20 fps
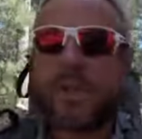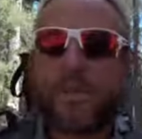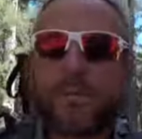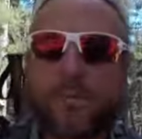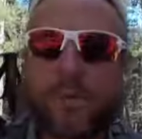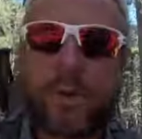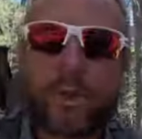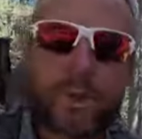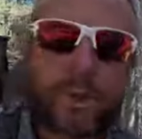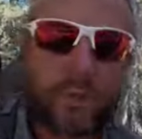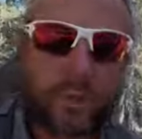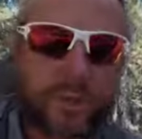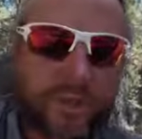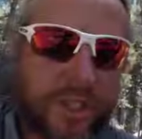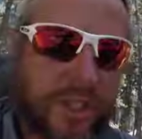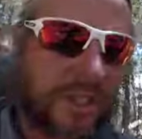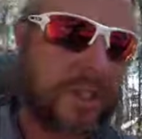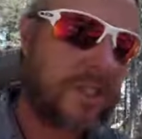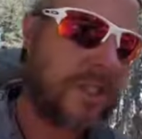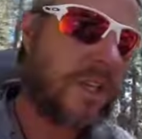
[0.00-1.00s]
pretty cool
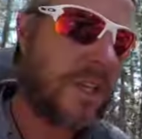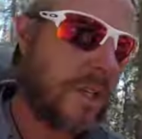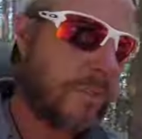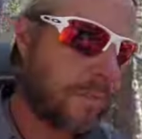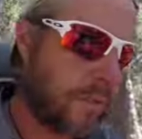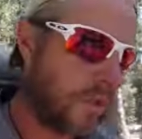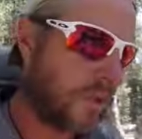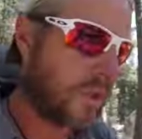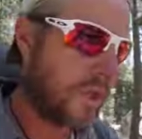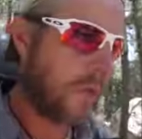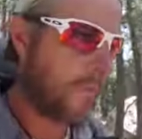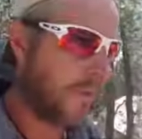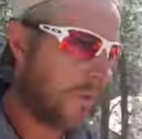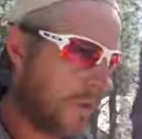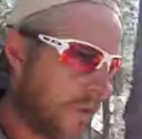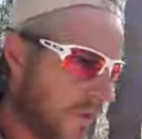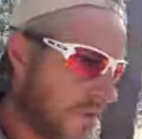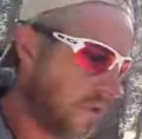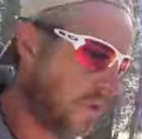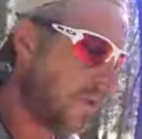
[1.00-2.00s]
tent site up on top of
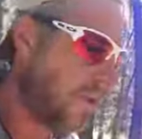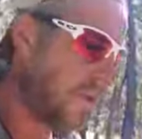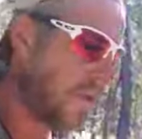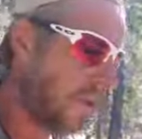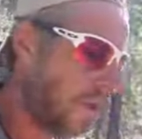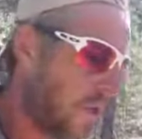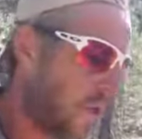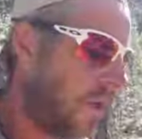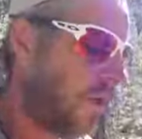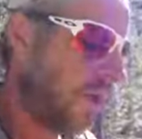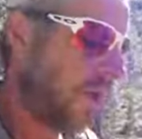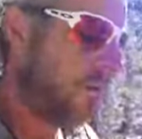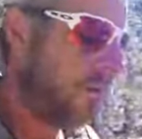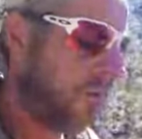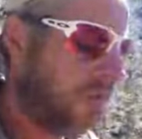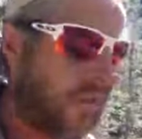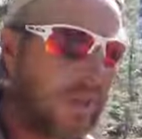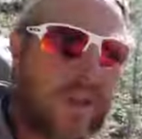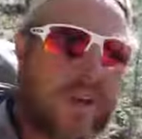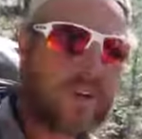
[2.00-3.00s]
this. I won't
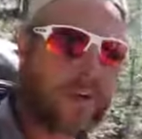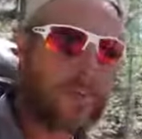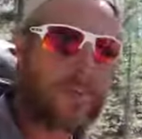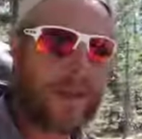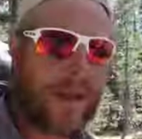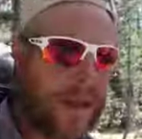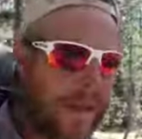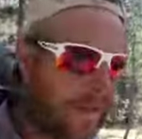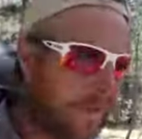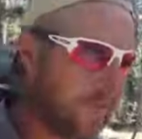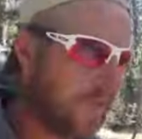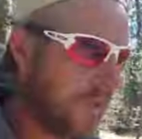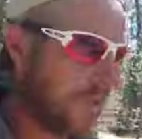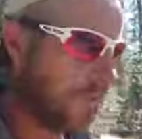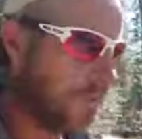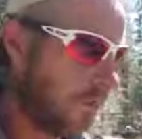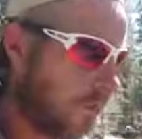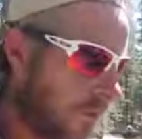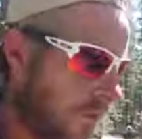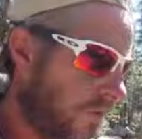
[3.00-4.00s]
even call it a pass
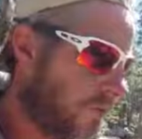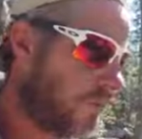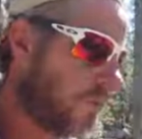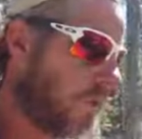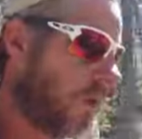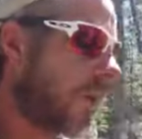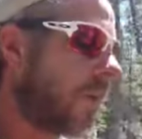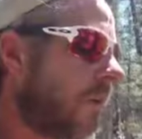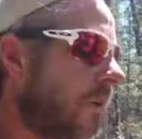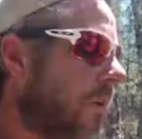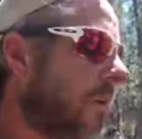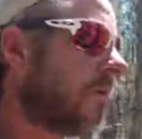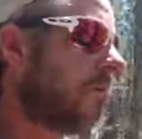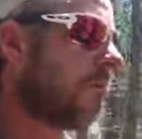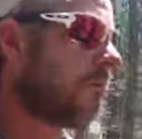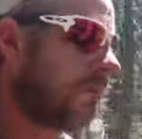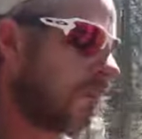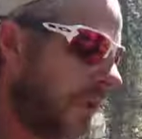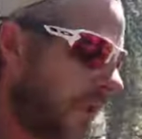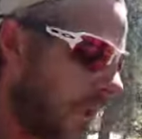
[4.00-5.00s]
anymore. It's more like a little
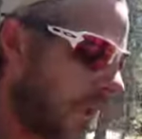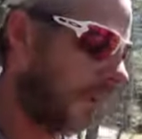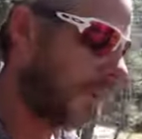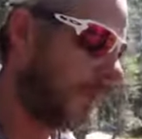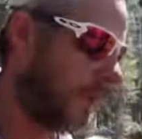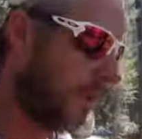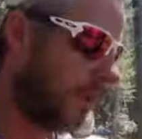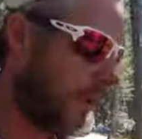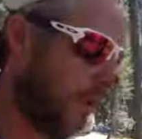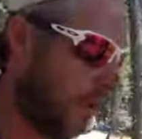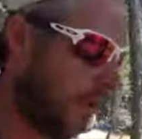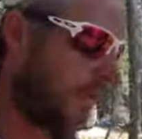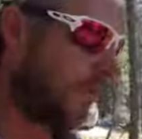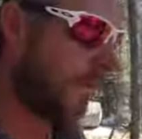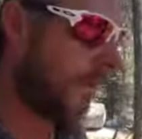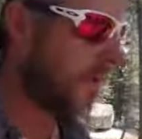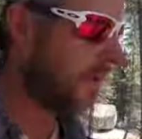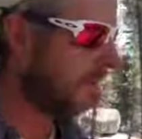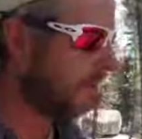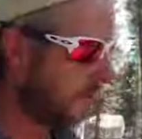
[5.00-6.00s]
little hill.
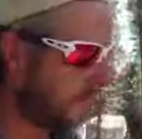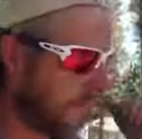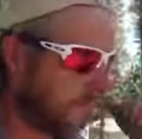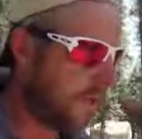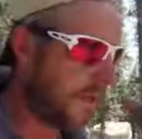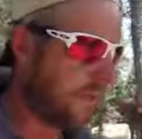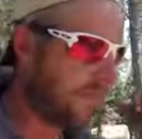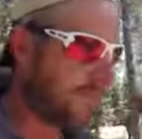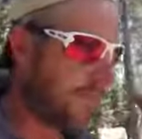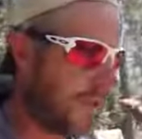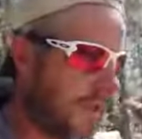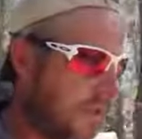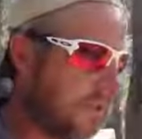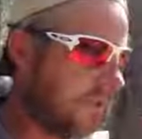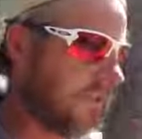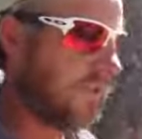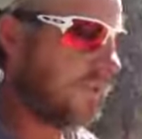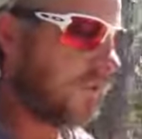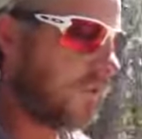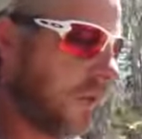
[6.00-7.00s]

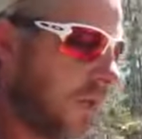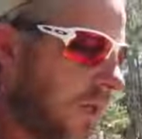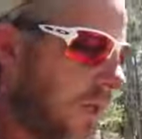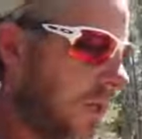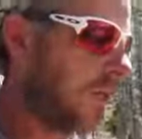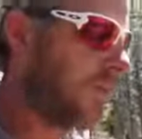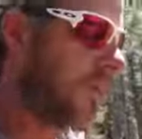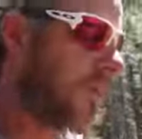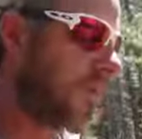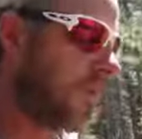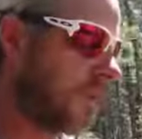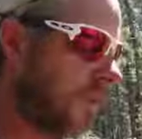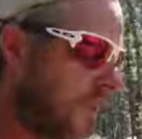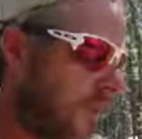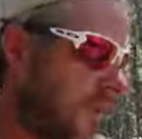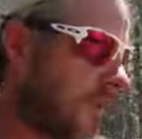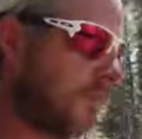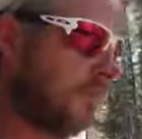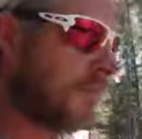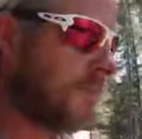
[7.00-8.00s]
Passes are behind us.
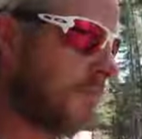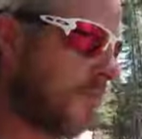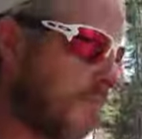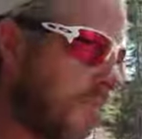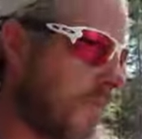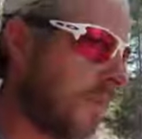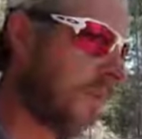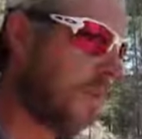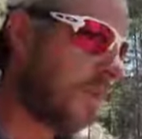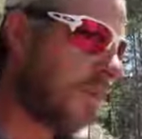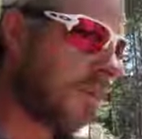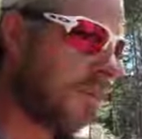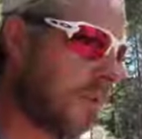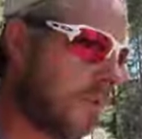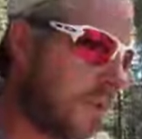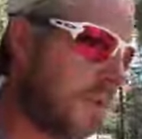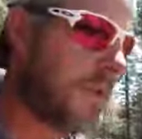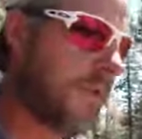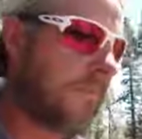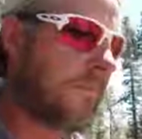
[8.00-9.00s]

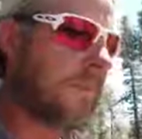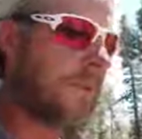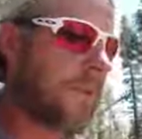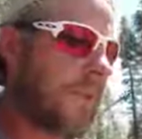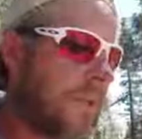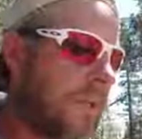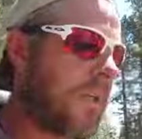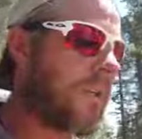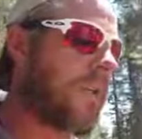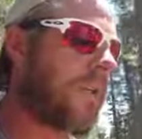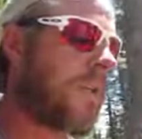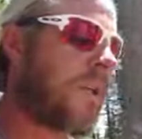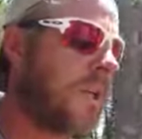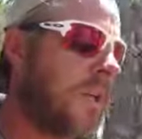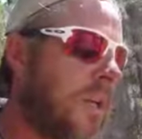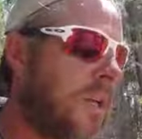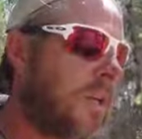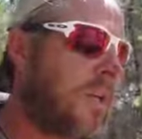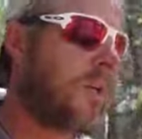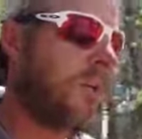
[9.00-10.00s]
Um,
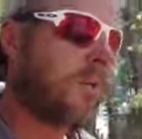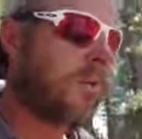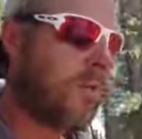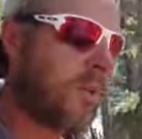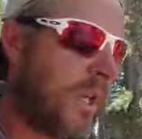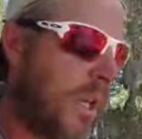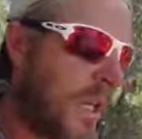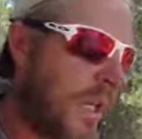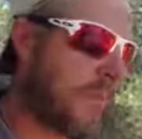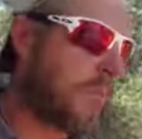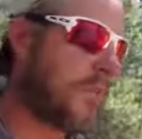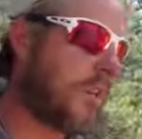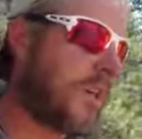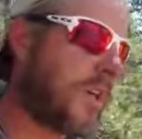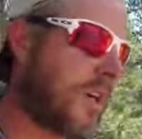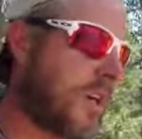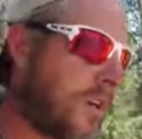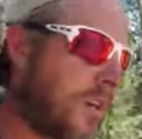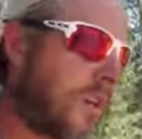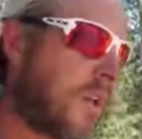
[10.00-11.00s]
we'll camp
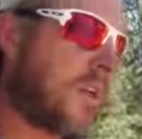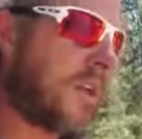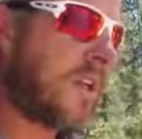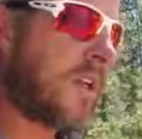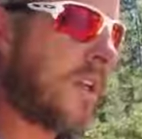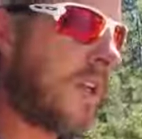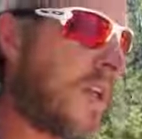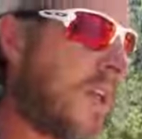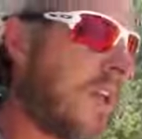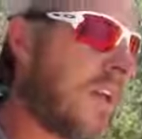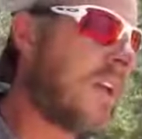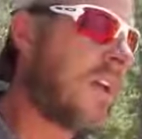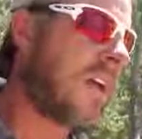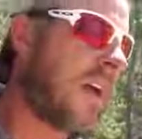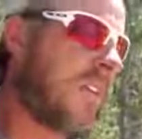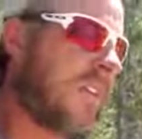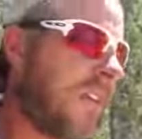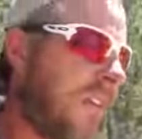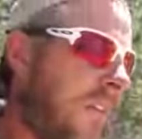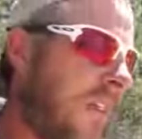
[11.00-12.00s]
there, and I
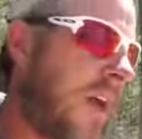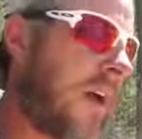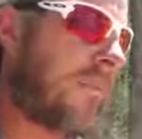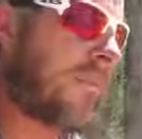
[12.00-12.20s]
think that